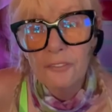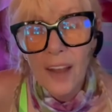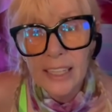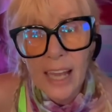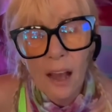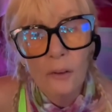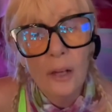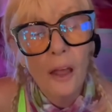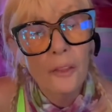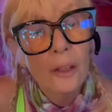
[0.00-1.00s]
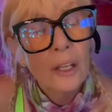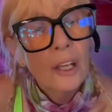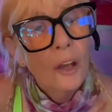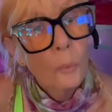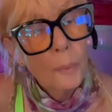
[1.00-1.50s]
find out, uh,
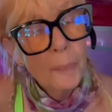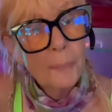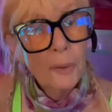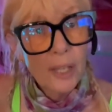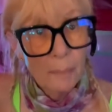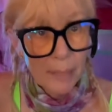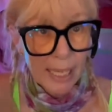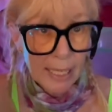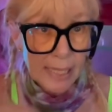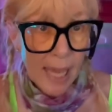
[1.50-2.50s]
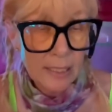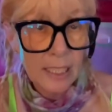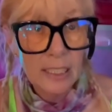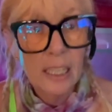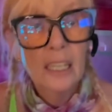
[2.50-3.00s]
where people can be
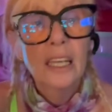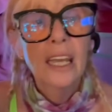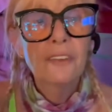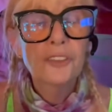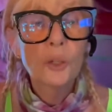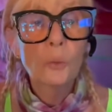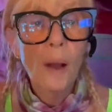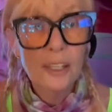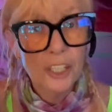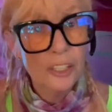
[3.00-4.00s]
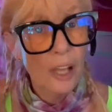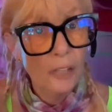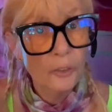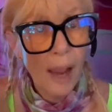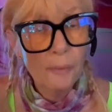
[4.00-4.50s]
connected if you want to
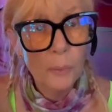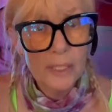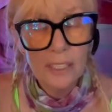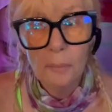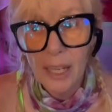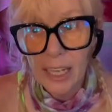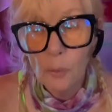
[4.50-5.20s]
uh, travel with somebody.